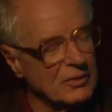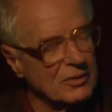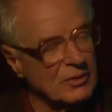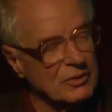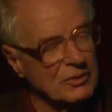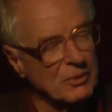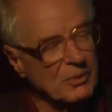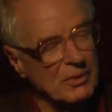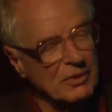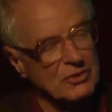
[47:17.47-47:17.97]

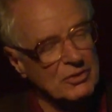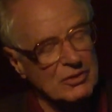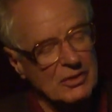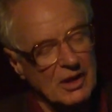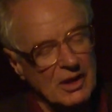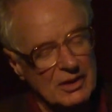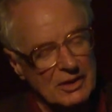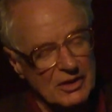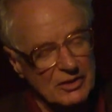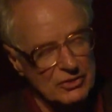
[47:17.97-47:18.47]
Good question.
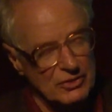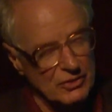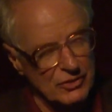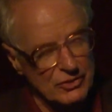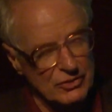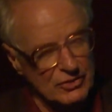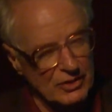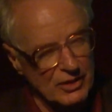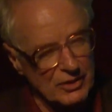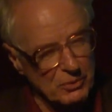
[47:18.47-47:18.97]
I'll answer the
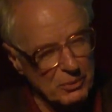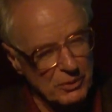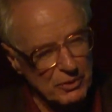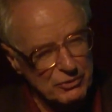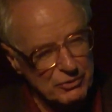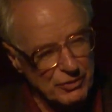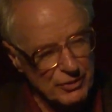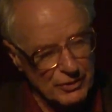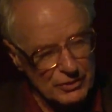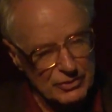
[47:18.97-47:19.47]
second one
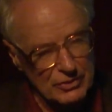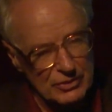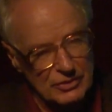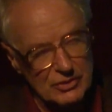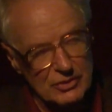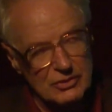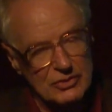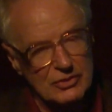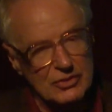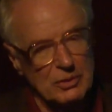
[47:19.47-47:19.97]
first because
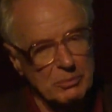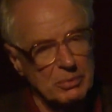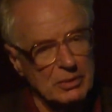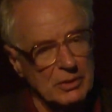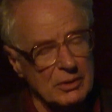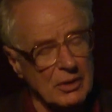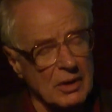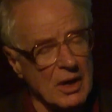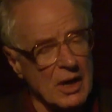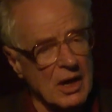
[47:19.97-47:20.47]
it's
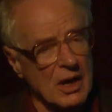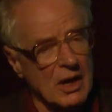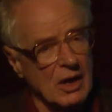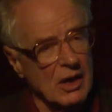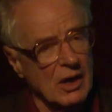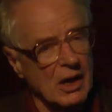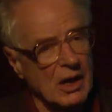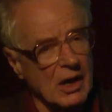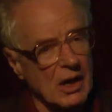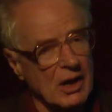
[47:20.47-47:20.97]
simpler.
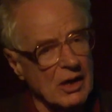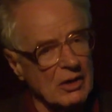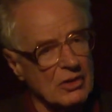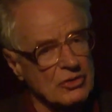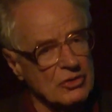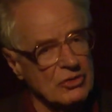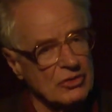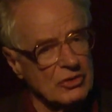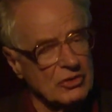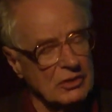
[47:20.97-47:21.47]

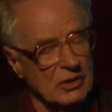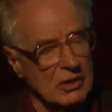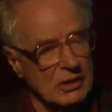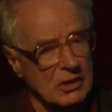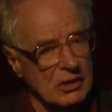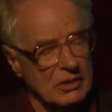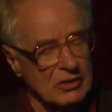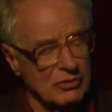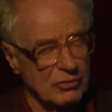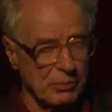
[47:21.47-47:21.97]
She
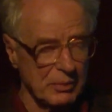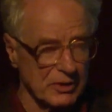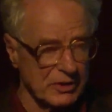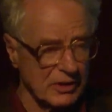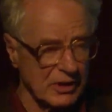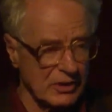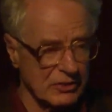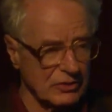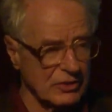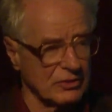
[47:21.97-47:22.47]
died of
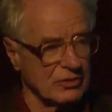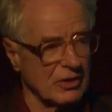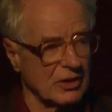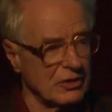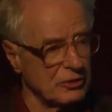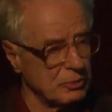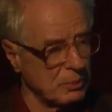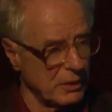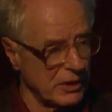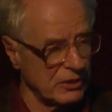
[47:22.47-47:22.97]

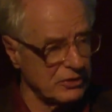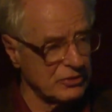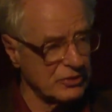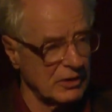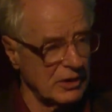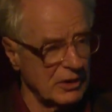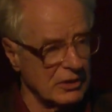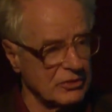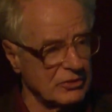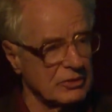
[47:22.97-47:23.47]
metastasized breast
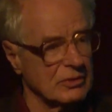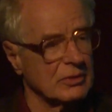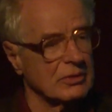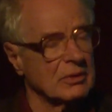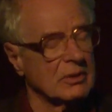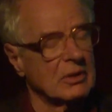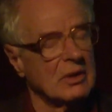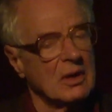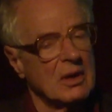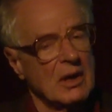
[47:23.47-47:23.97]

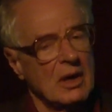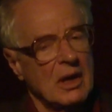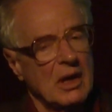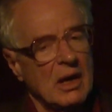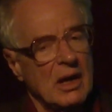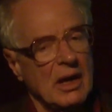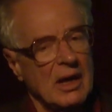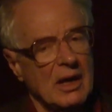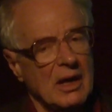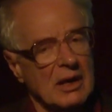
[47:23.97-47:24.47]
cancer,
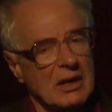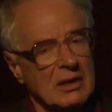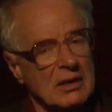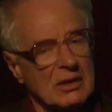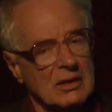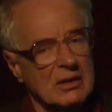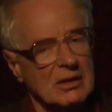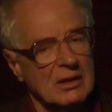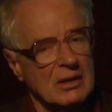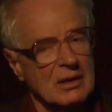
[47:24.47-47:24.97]

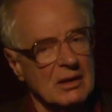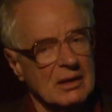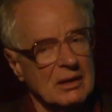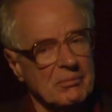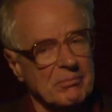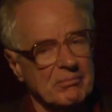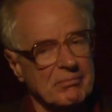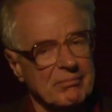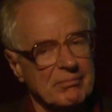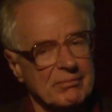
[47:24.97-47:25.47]
and
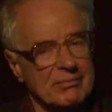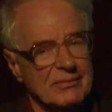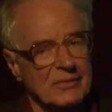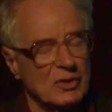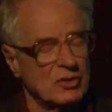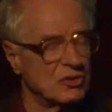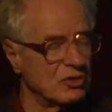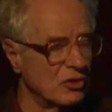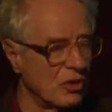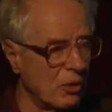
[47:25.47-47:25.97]

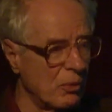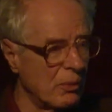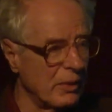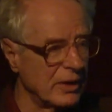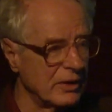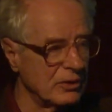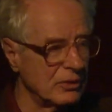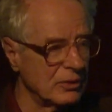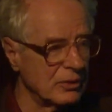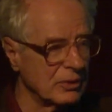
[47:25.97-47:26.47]
there's no
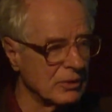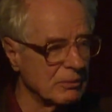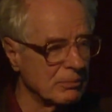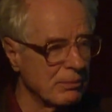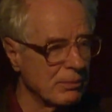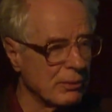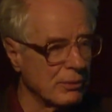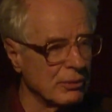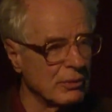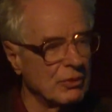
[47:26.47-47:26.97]
way you can
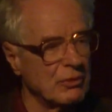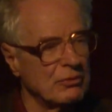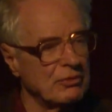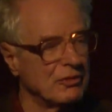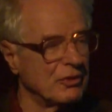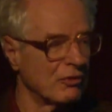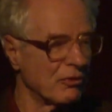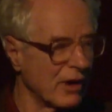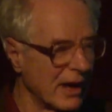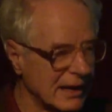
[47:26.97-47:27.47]
prove
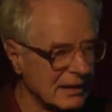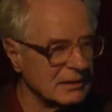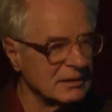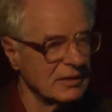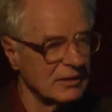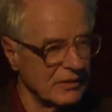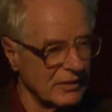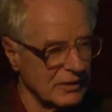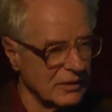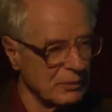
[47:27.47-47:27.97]

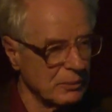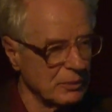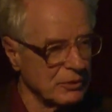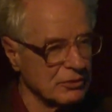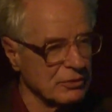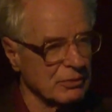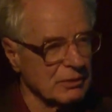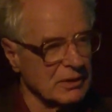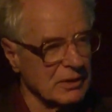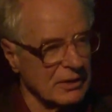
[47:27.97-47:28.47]
directly that it
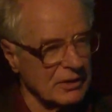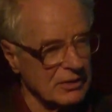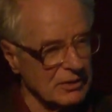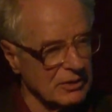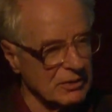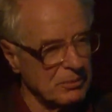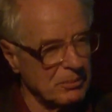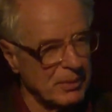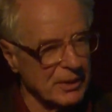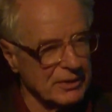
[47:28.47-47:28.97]
was
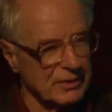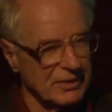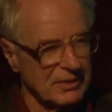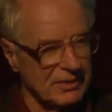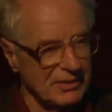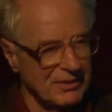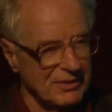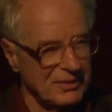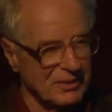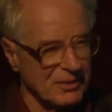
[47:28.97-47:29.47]
related, but
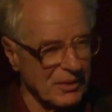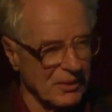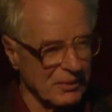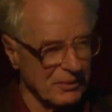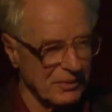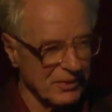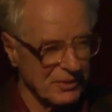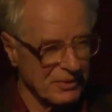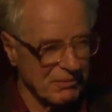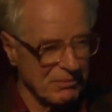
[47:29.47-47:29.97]
you know,
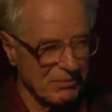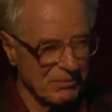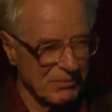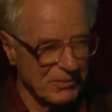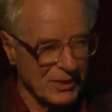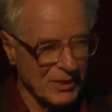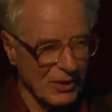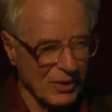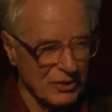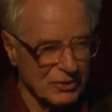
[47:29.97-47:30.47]
the
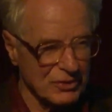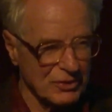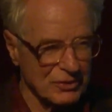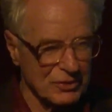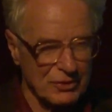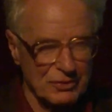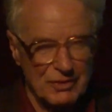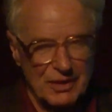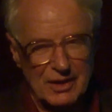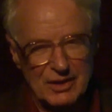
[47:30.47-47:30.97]
causes
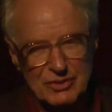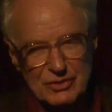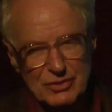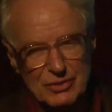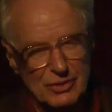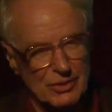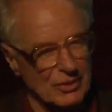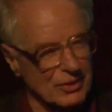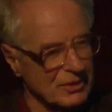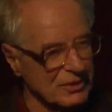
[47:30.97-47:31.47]
of
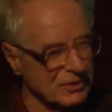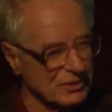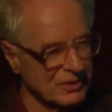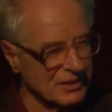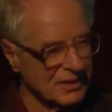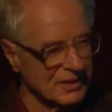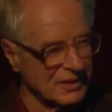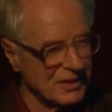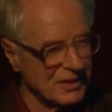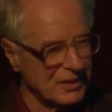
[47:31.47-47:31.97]
cancer are
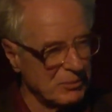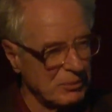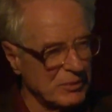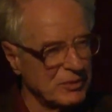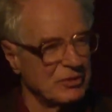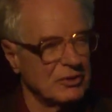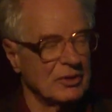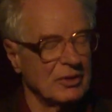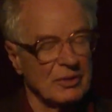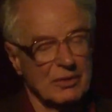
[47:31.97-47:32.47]

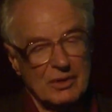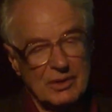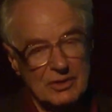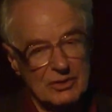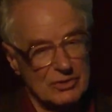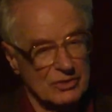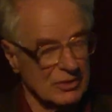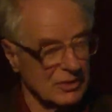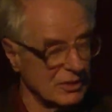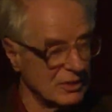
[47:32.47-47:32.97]

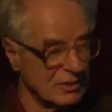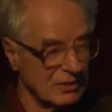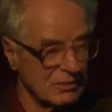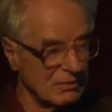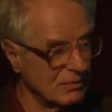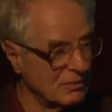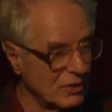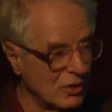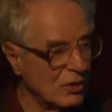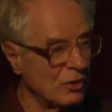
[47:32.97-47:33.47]
mysterious, and it
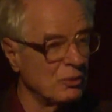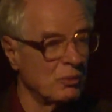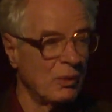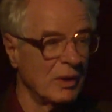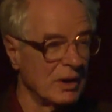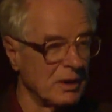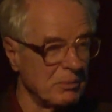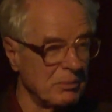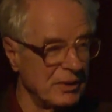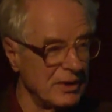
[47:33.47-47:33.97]
could
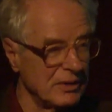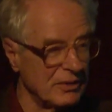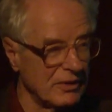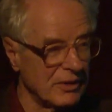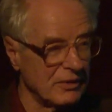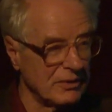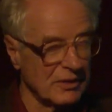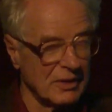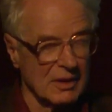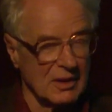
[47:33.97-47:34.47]
well be
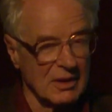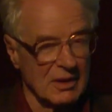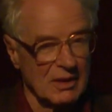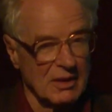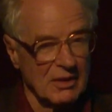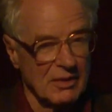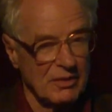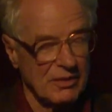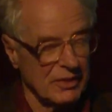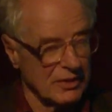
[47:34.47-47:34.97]
that
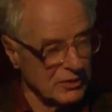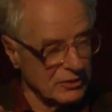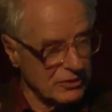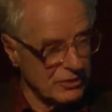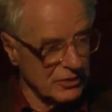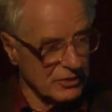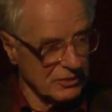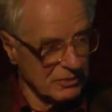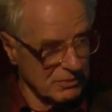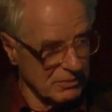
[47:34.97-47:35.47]
things
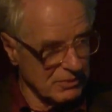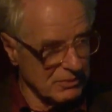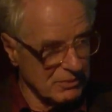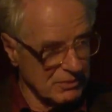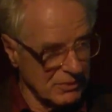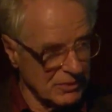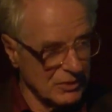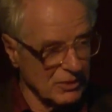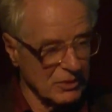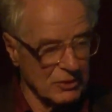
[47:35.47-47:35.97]
that,
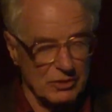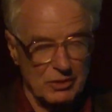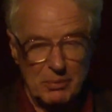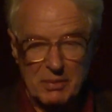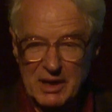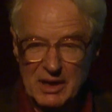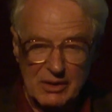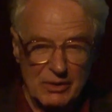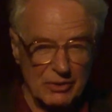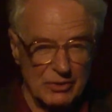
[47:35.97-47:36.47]
you know,
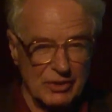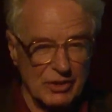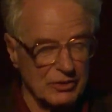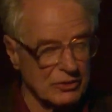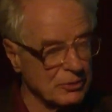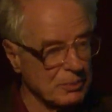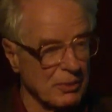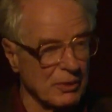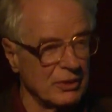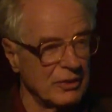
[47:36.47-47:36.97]
tobacco
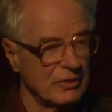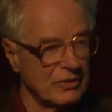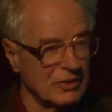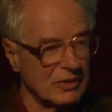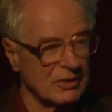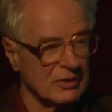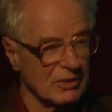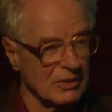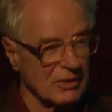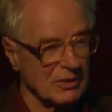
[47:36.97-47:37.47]
dust breathed
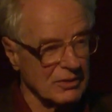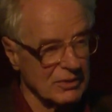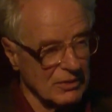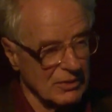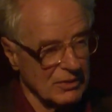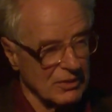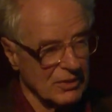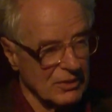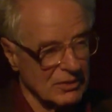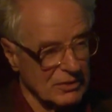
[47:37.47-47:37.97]
into her
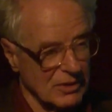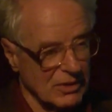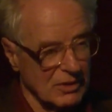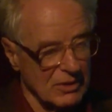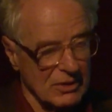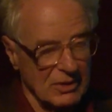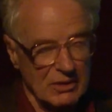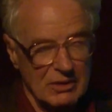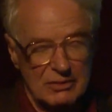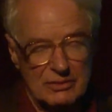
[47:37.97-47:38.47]

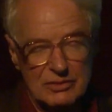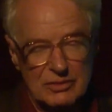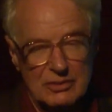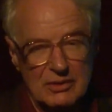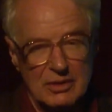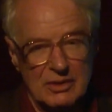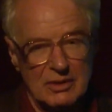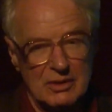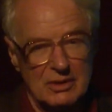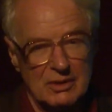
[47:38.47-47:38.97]
lungs
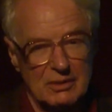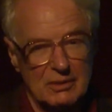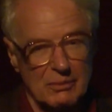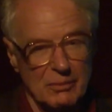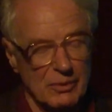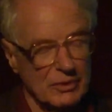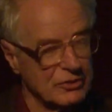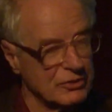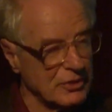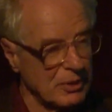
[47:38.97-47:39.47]

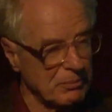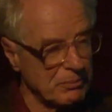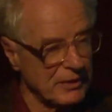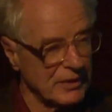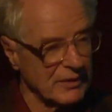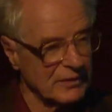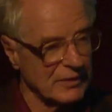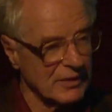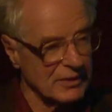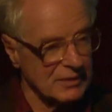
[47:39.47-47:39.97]
was
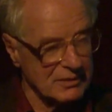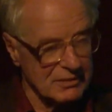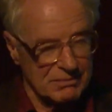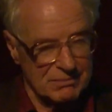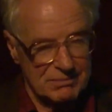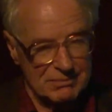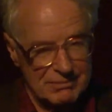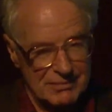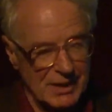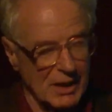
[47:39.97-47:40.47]
something that
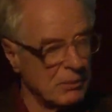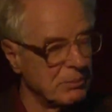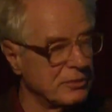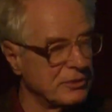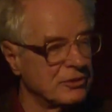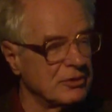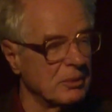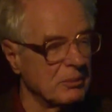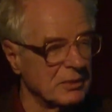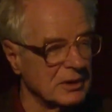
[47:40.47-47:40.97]
helped
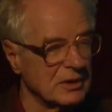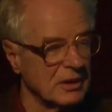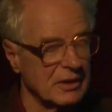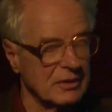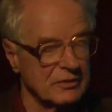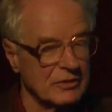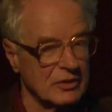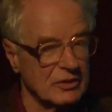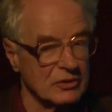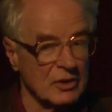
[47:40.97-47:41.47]

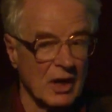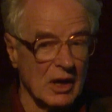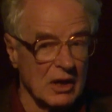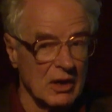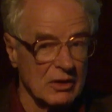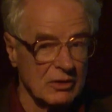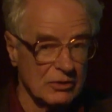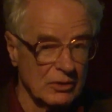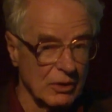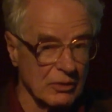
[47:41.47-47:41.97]
simulate this.
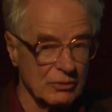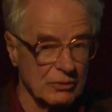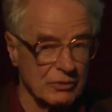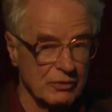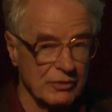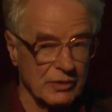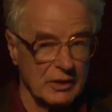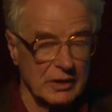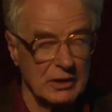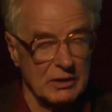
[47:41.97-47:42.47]
Don't
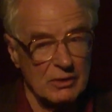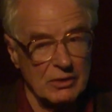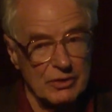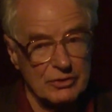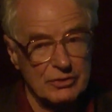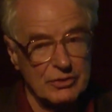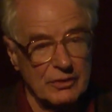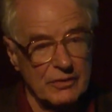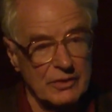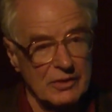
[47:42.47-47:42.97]
forget
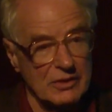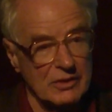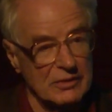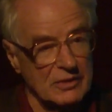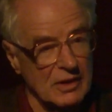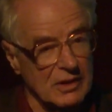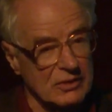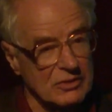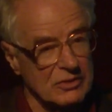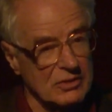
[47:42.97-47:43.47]
also that at
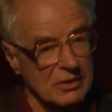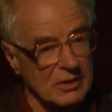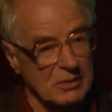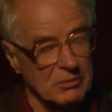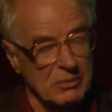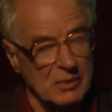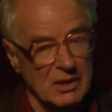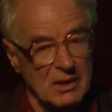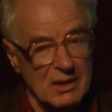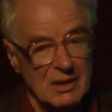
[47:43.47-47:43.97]
that
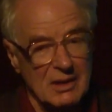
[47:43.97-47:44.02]
time,